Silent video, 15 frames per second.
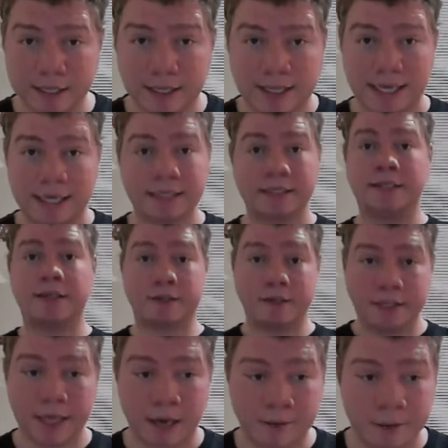Like, it's literally
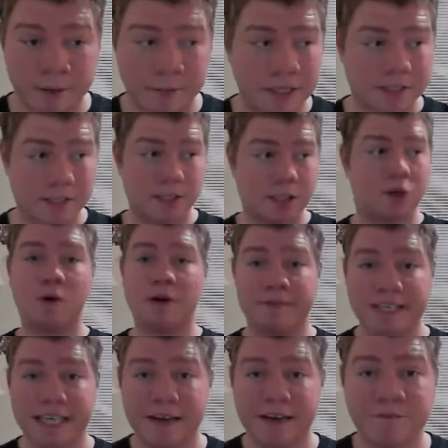copy and paste. You don't even
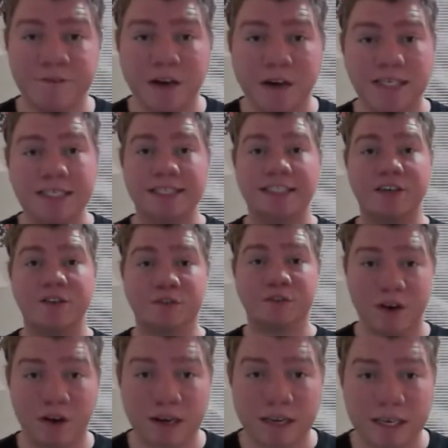get fucking Sylveon
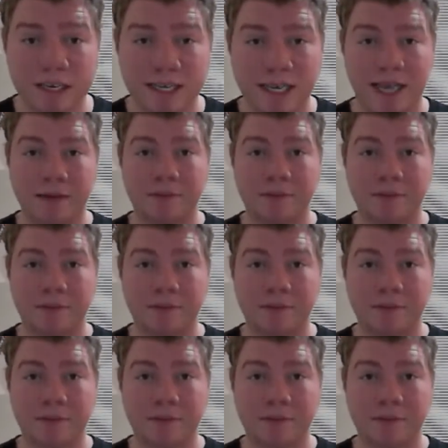in the